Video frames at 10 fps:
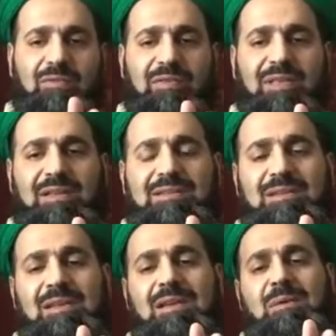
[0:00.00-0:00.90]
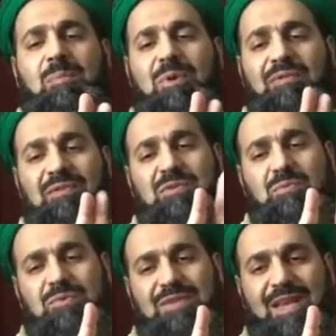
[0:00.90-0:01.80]
that Prophet's
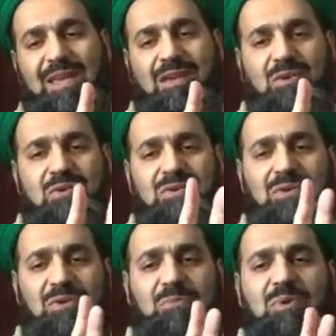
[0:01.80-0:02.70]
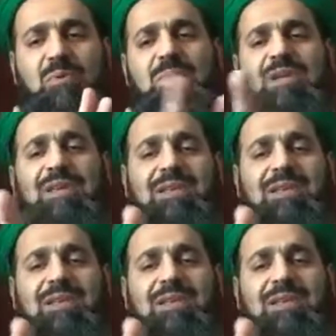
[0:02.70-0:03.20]
saying could be weak.